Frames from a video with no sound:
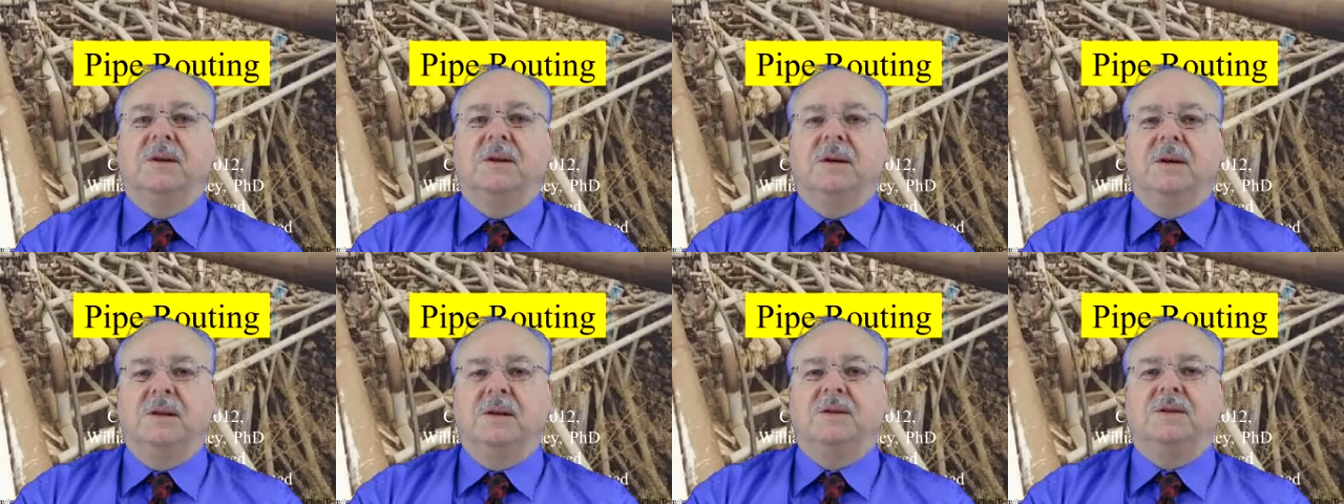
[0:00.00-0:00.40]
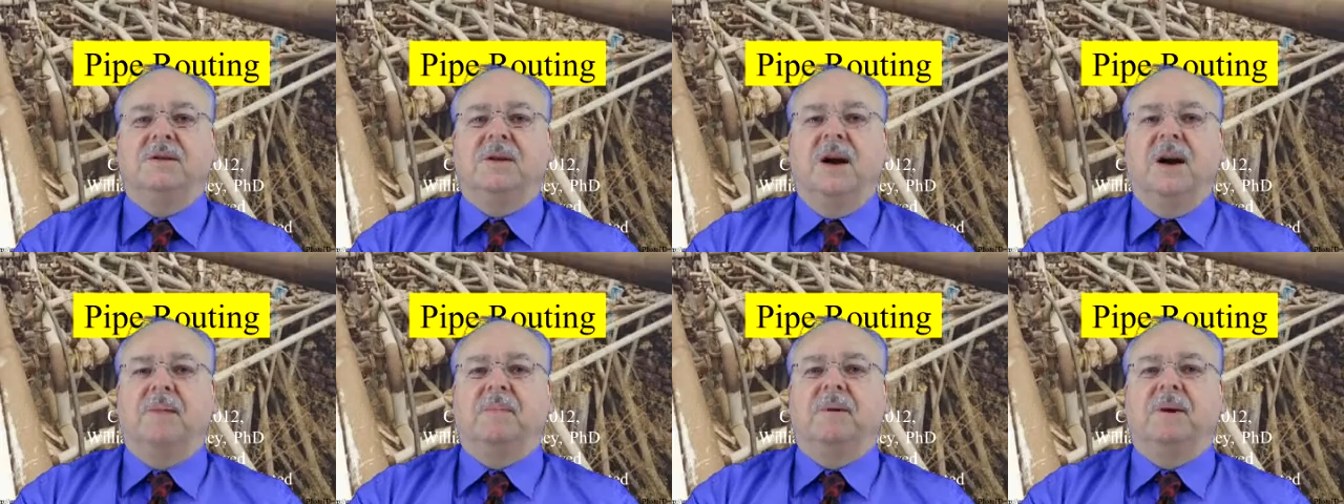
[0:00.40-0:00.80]
In this
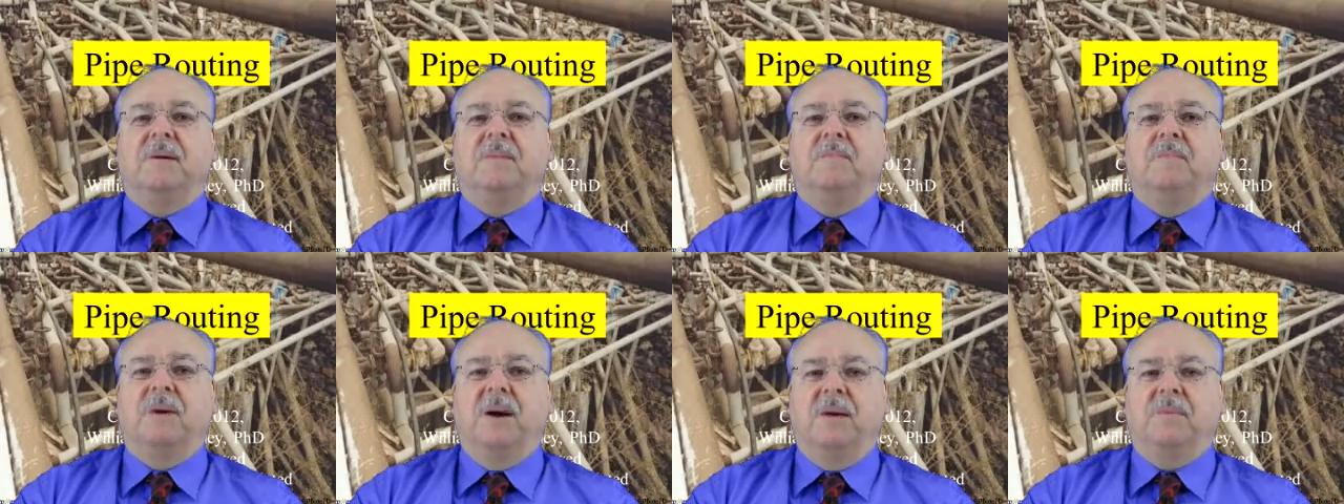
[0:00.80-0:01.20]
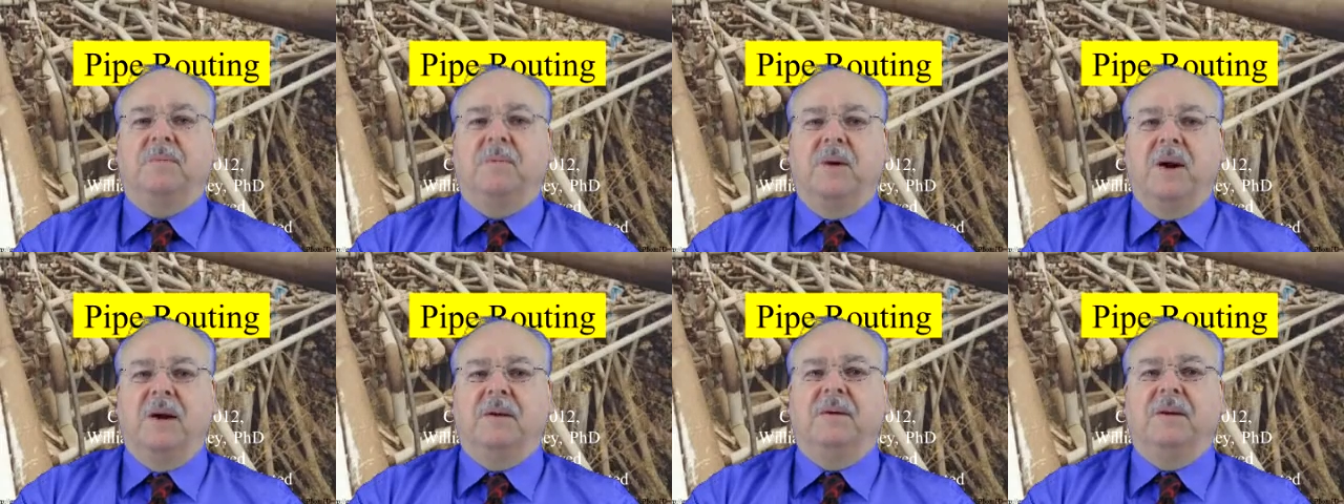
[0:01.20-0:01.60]
topic, pipe
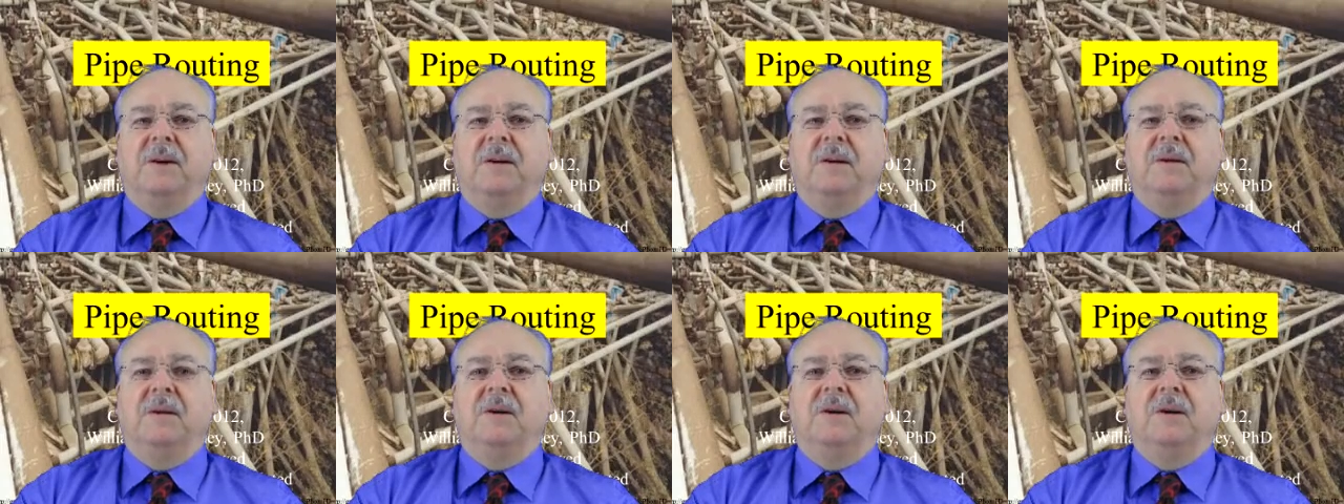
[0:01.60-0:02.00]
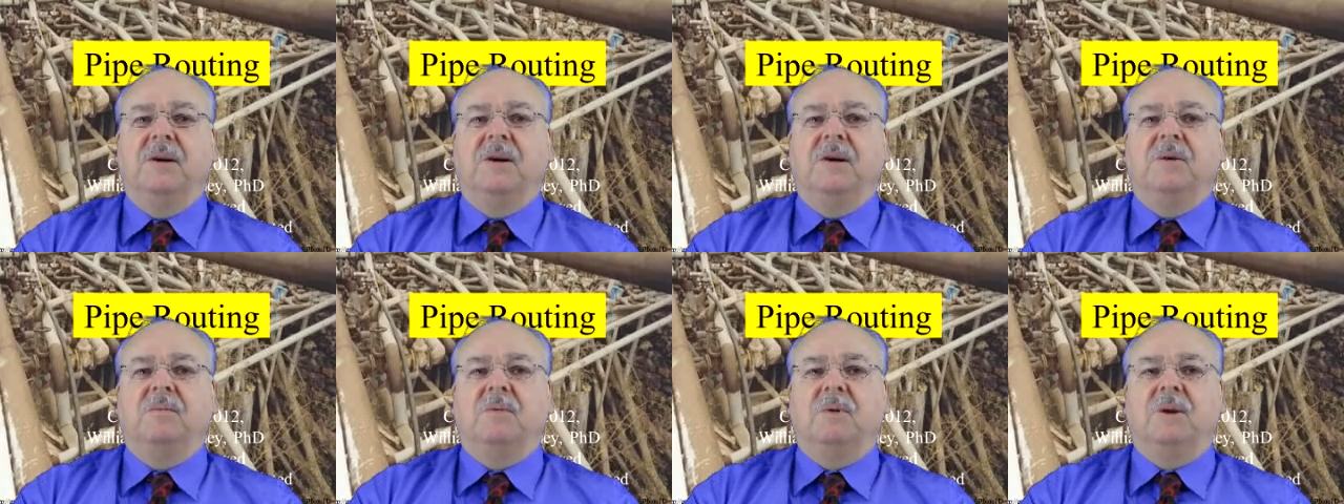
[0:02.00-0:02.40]
routing,
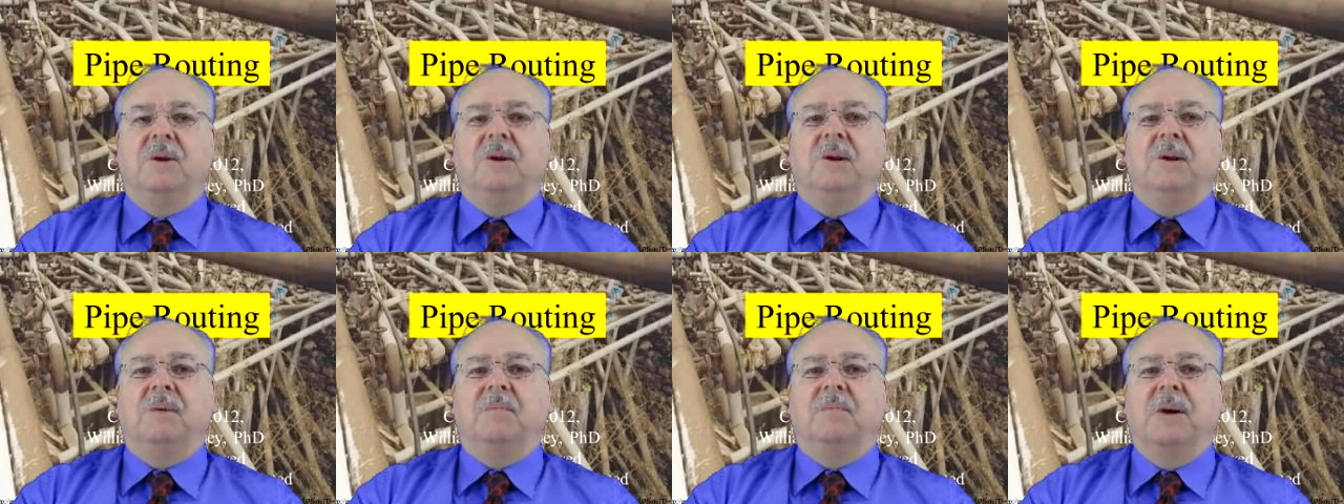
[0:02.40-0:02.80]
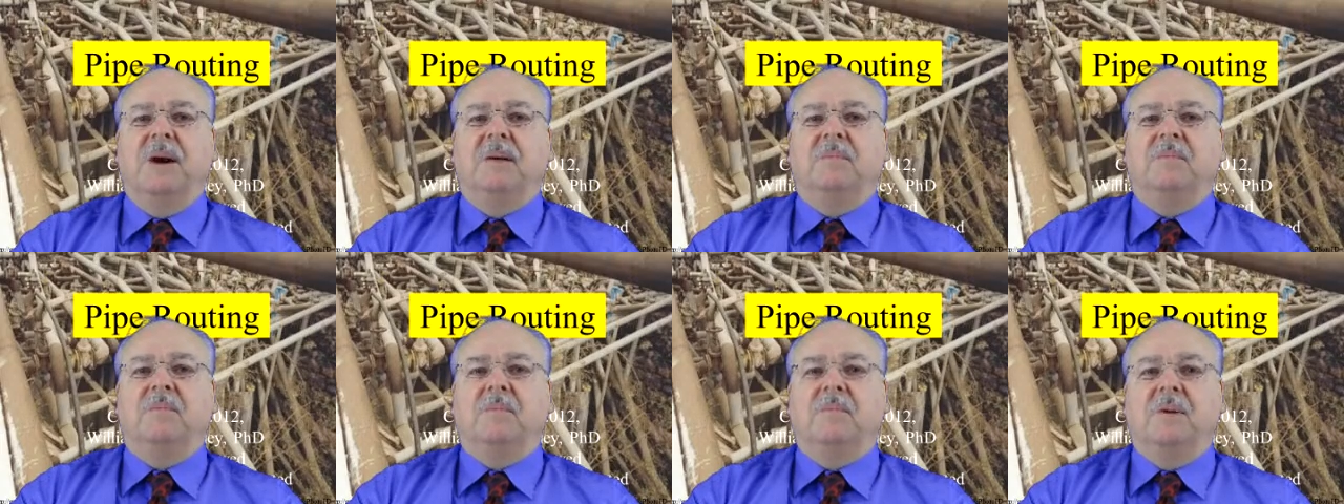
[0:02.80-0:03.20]
we'll look at
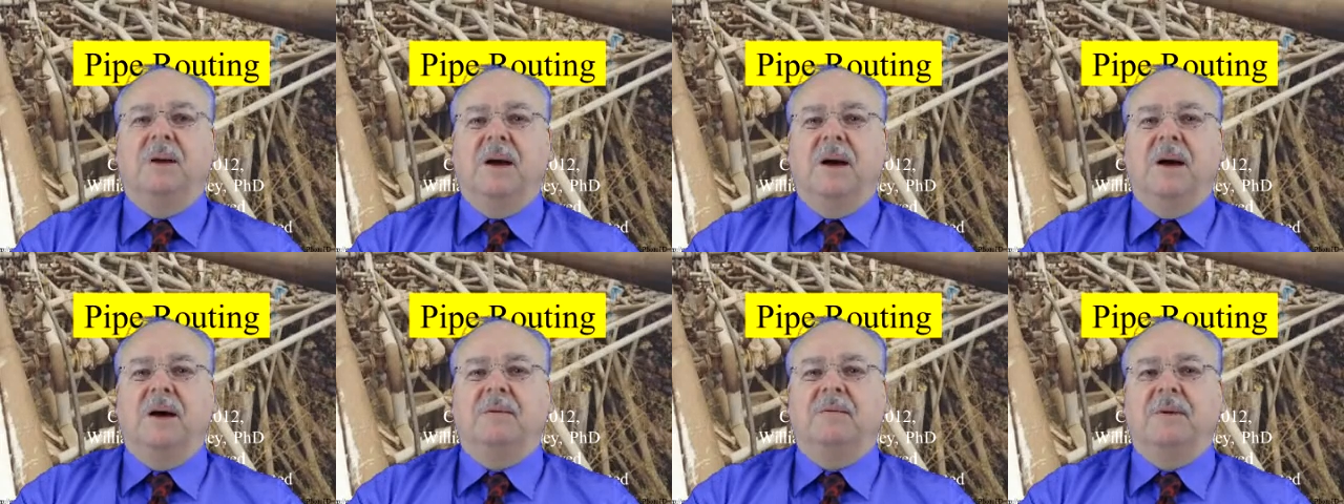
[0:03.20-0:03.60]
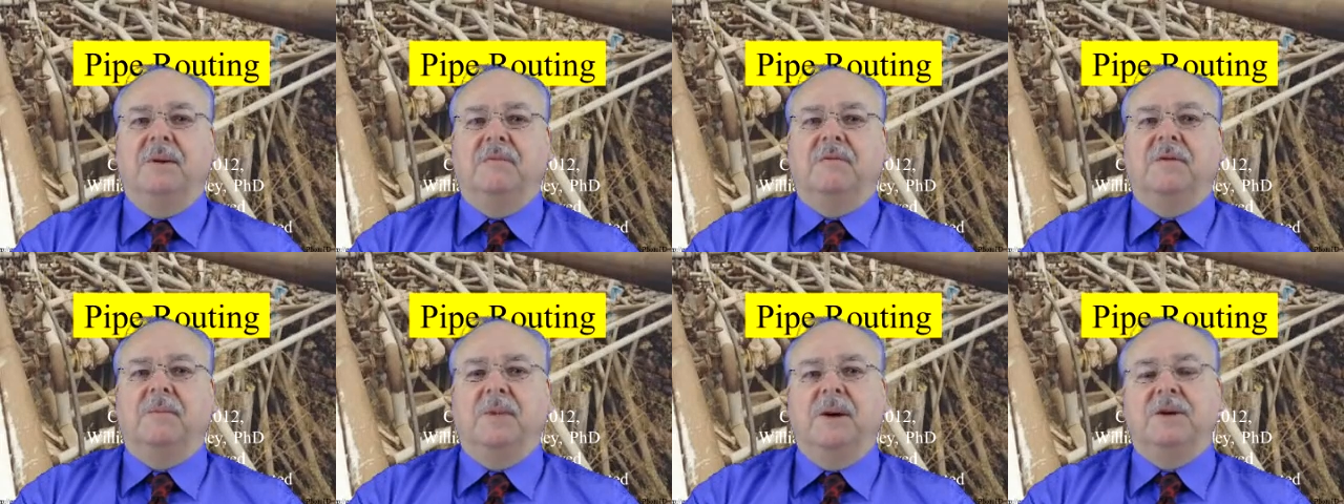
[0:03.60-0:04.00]
pipe layout
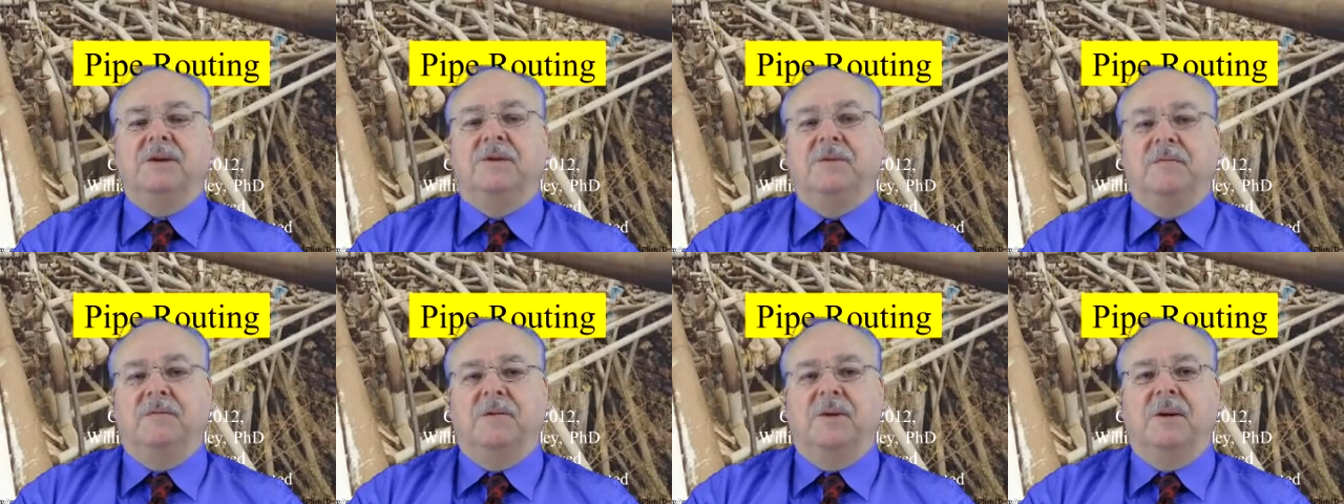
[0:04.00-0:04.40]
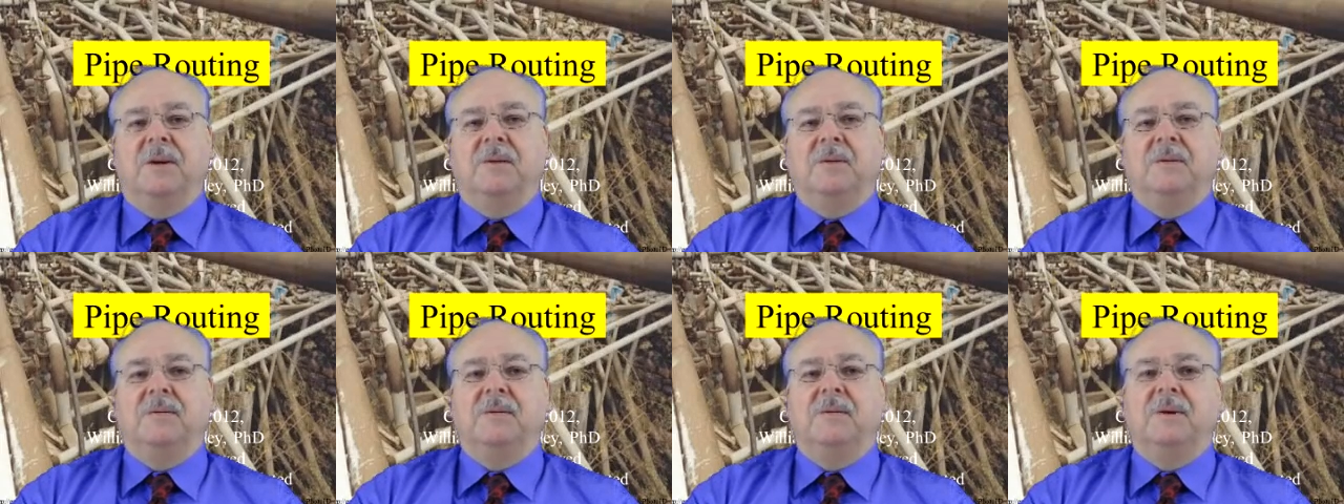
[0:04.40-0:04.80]
information
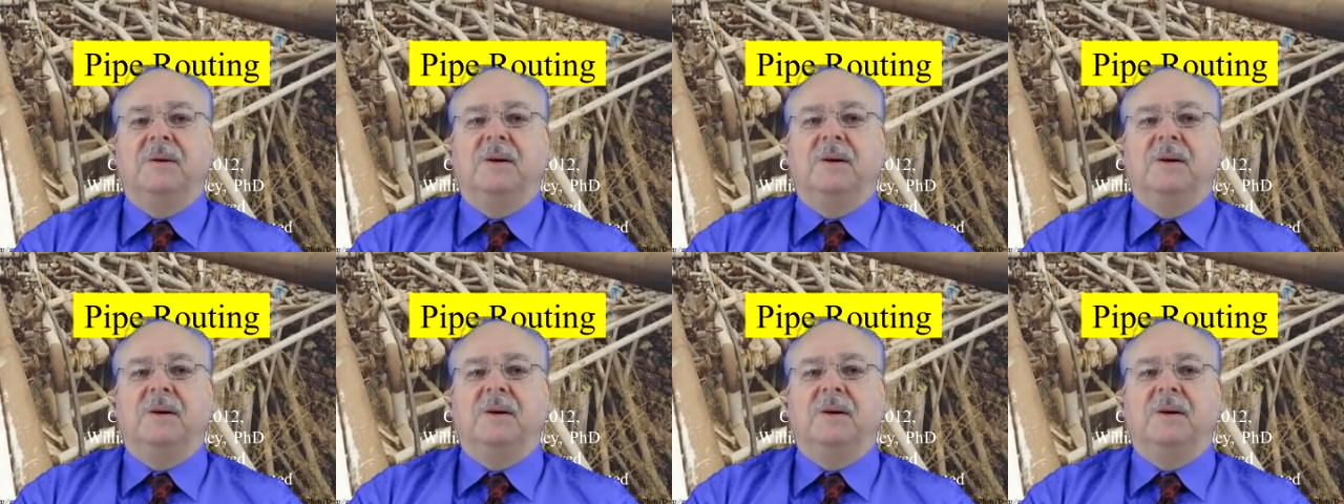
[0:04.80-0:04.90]
flow,